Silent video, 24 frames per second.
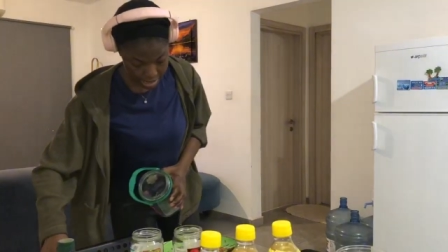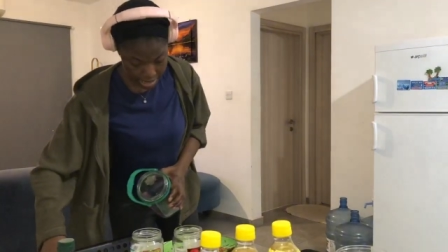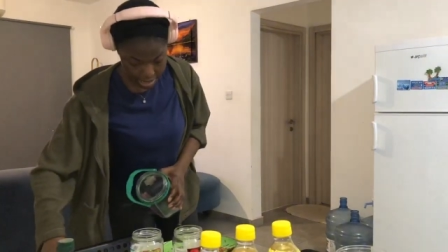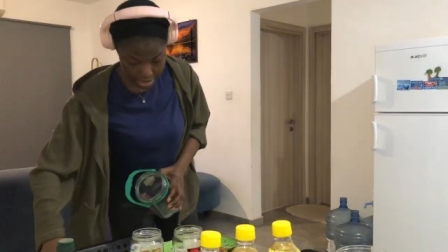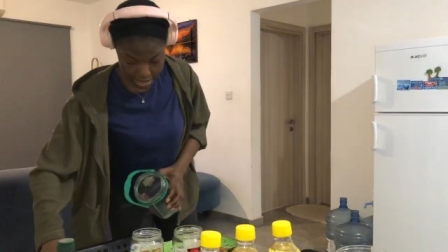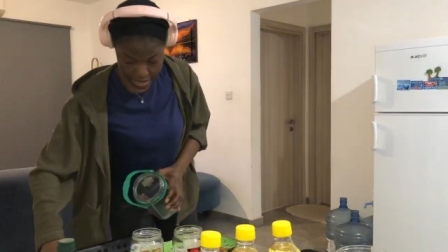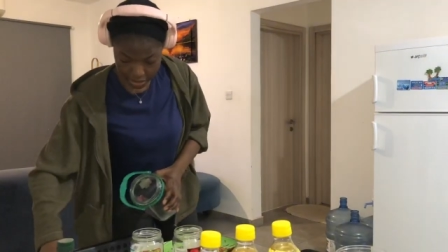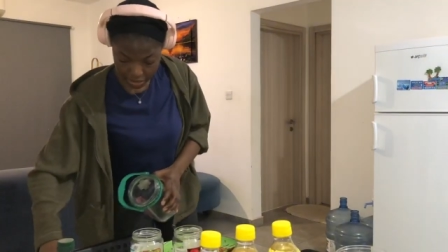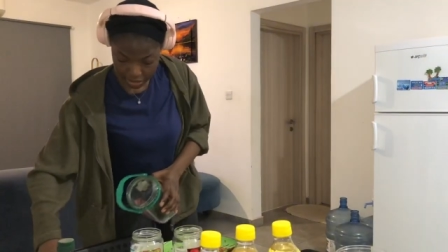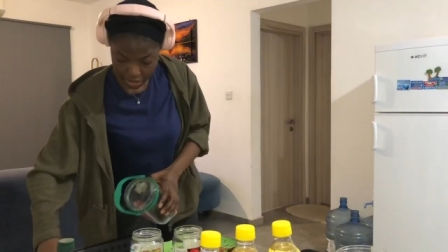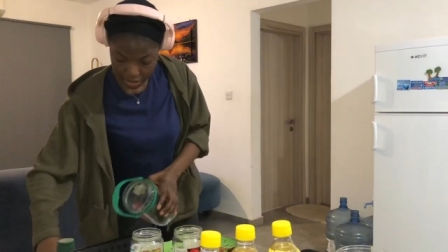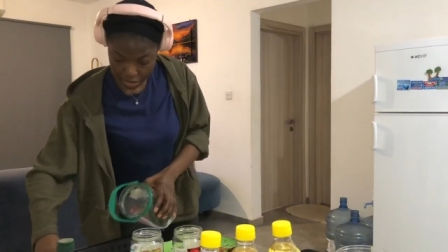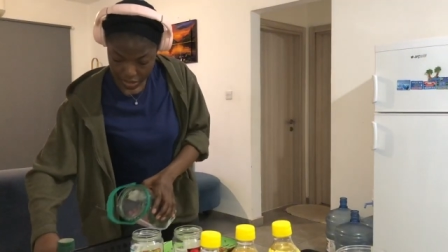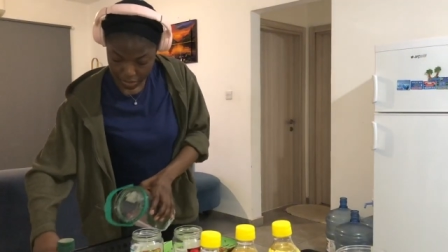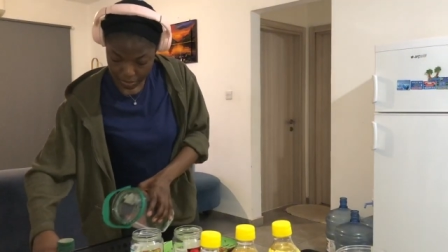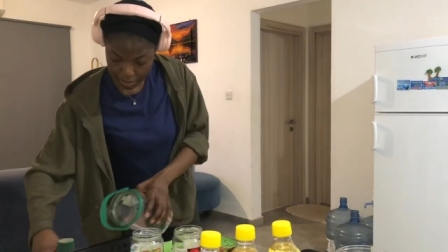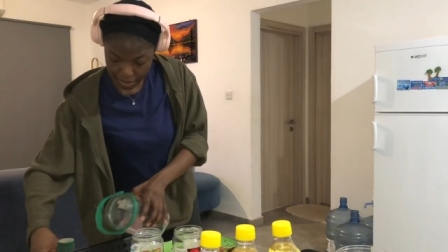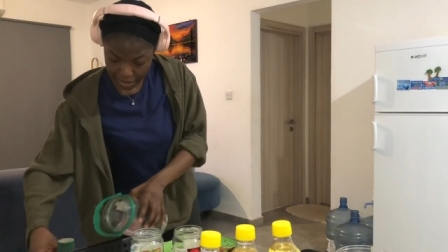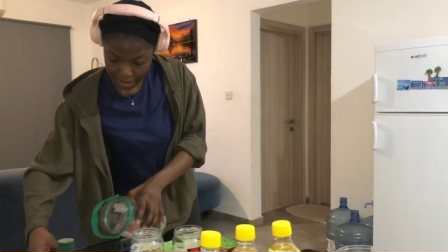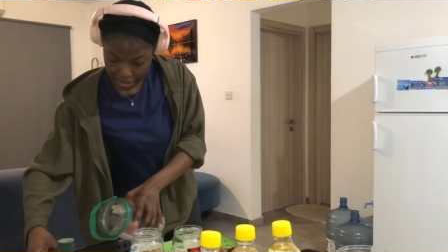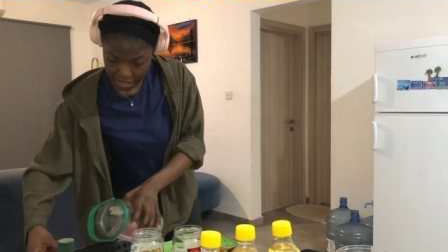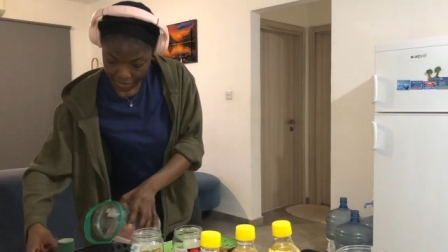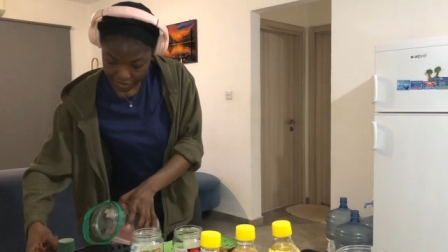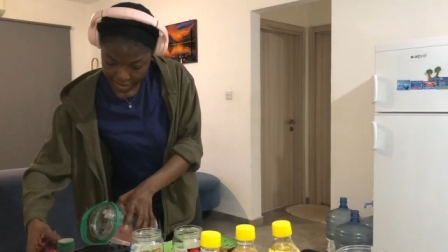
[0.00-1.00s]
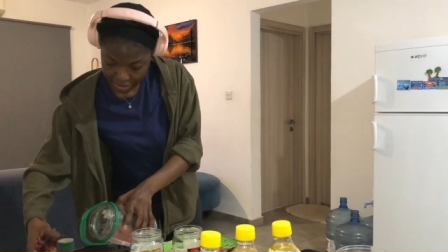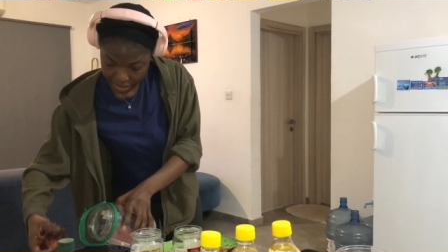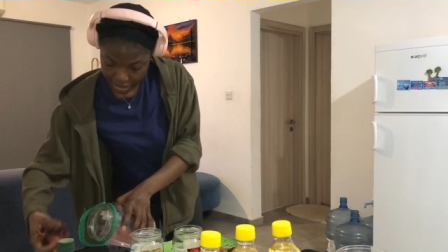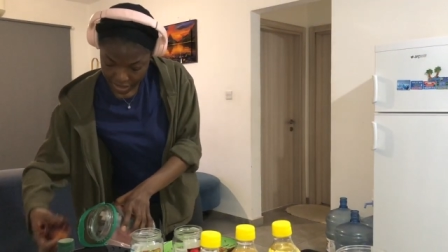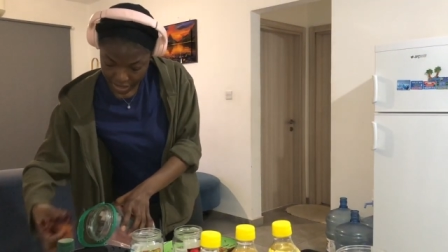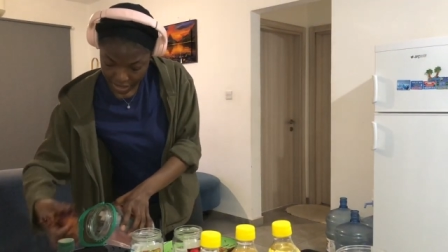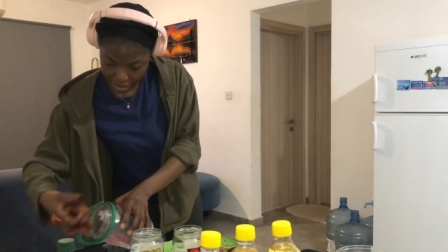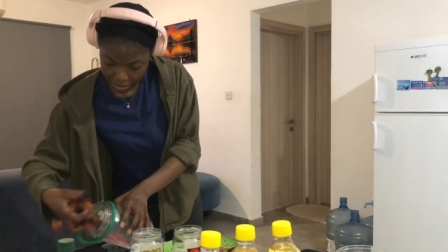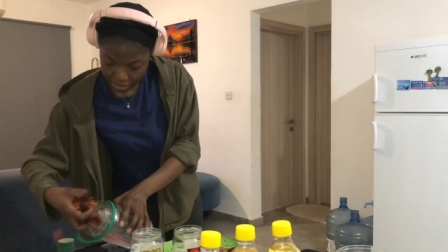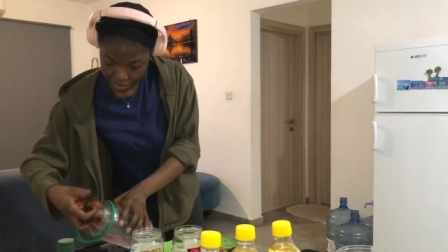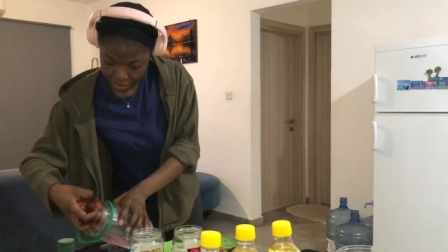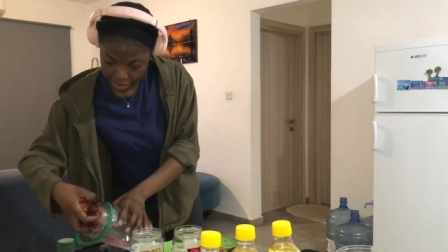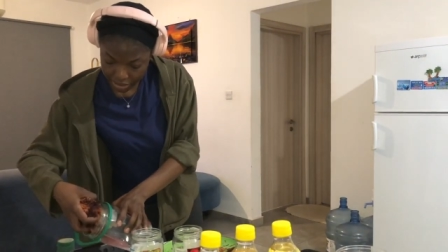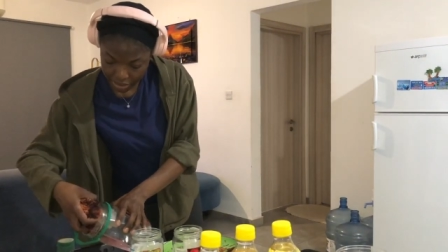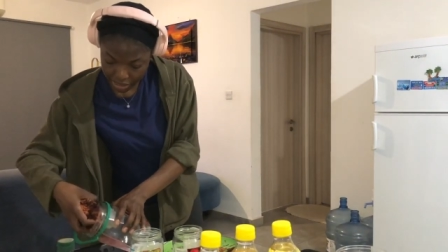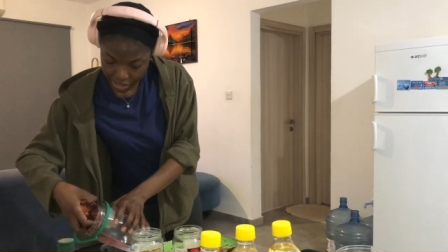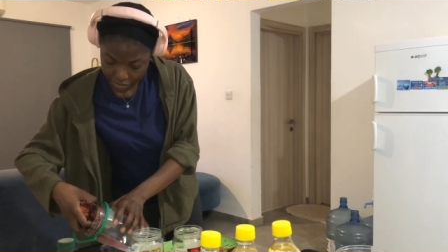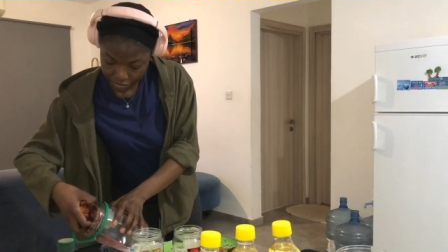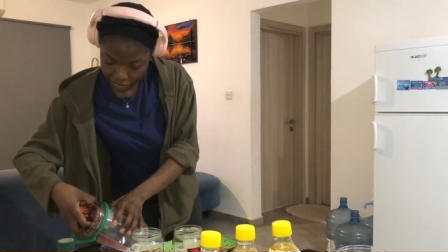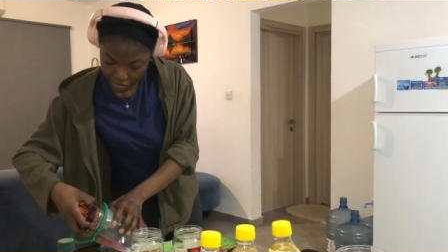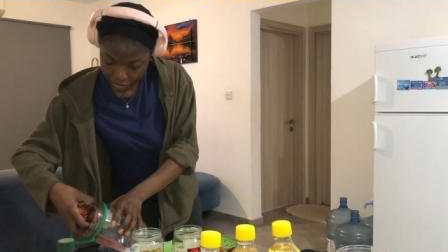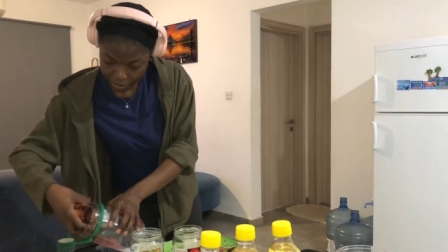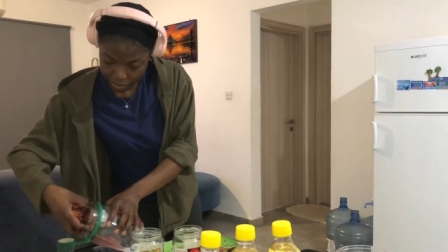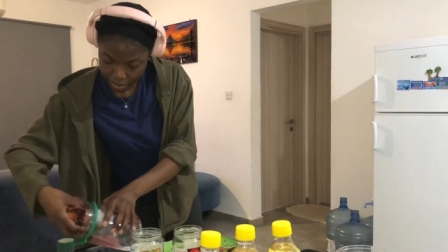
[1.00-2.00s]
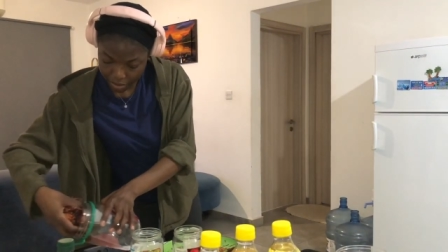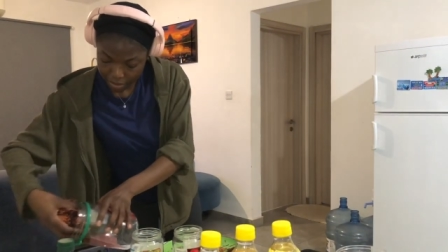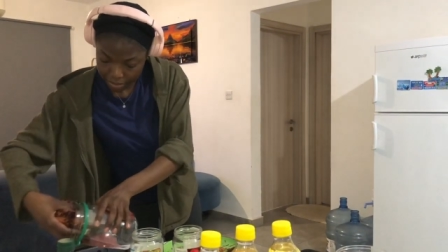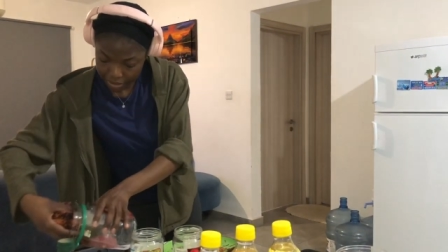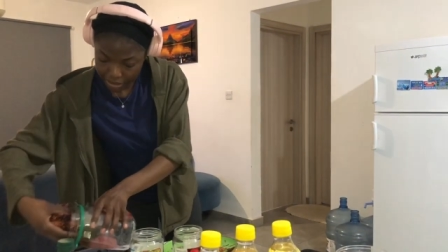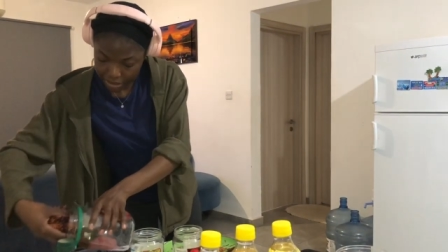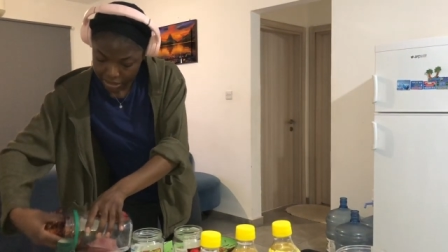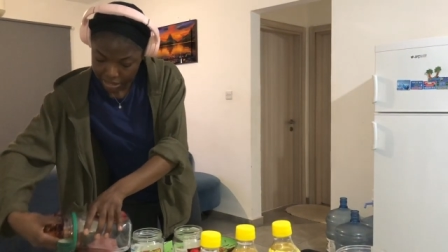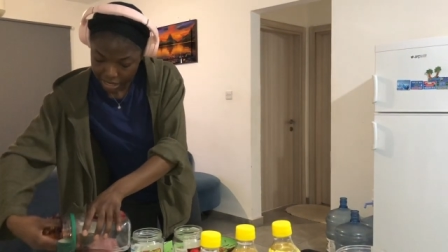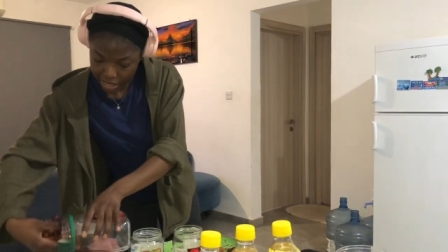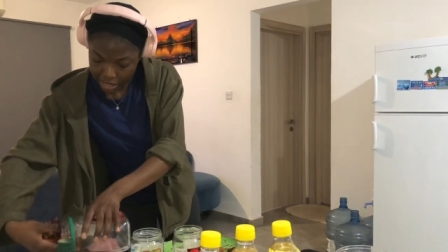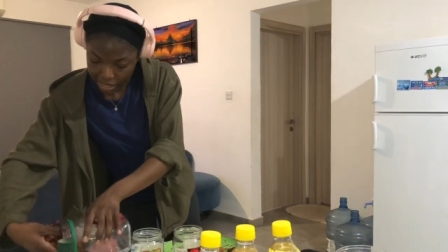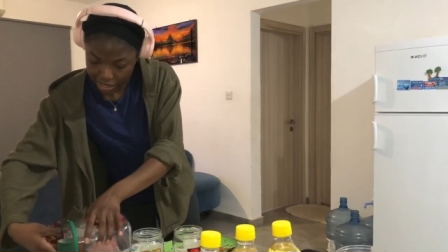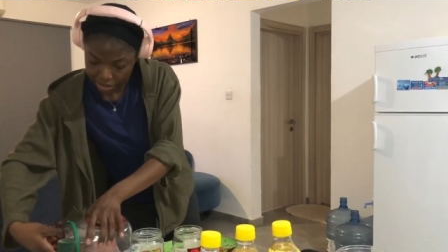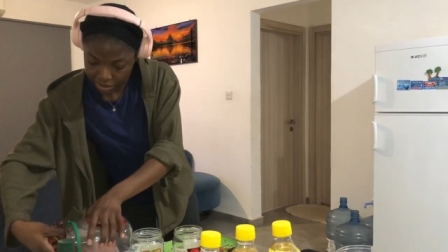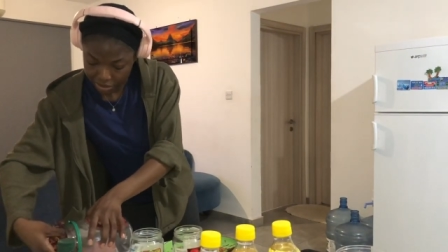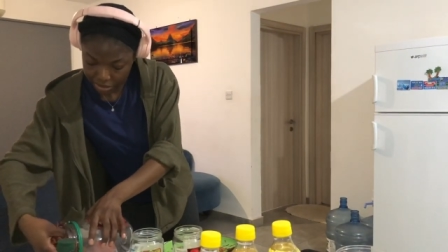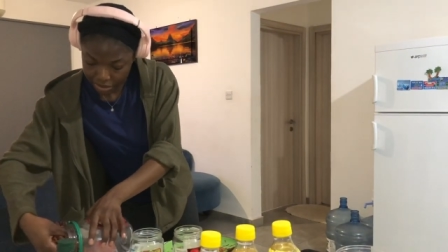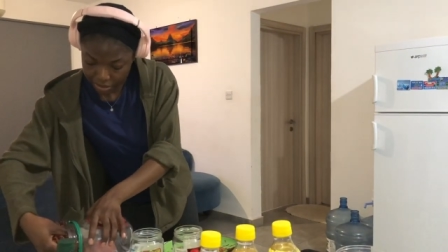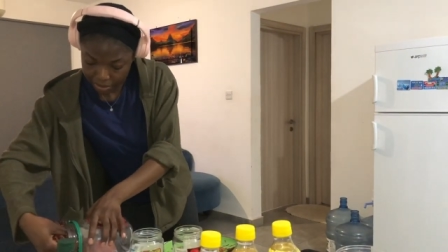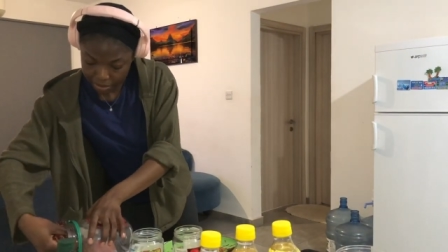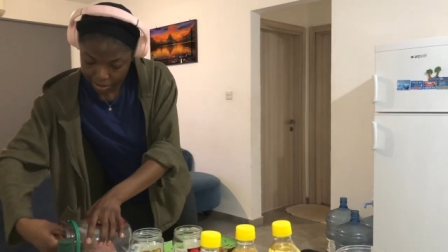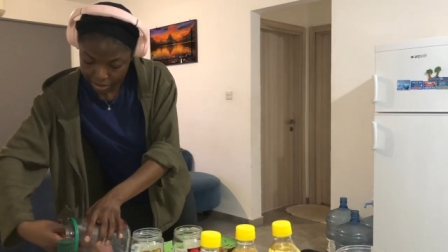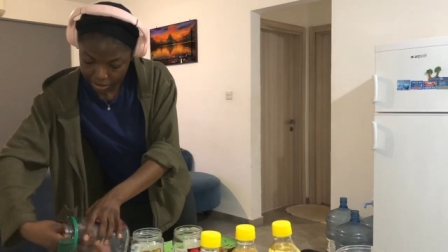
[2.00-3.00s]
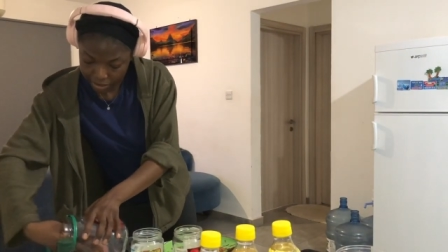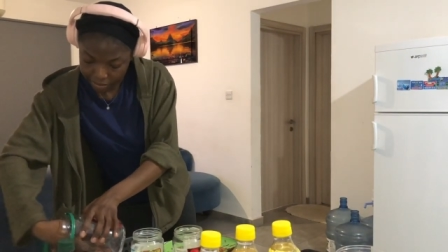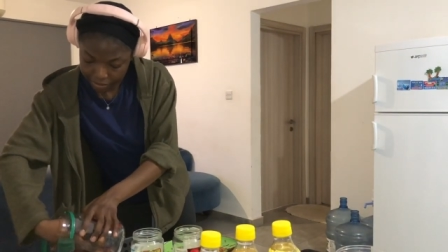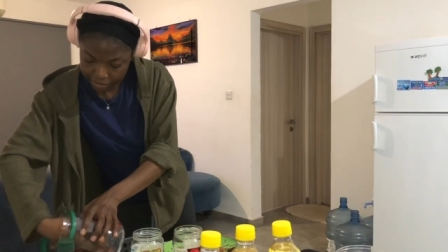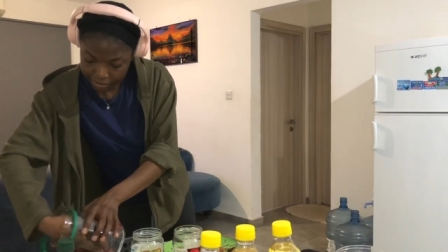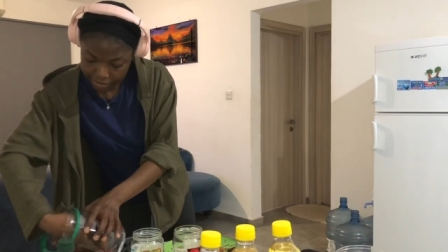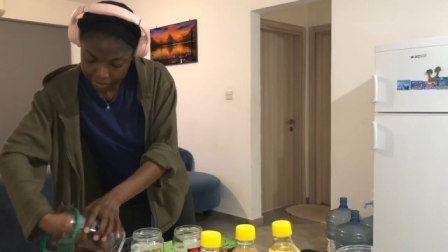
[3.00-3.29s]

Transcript: There's a little bit left here. I'll use that for probably salad or something.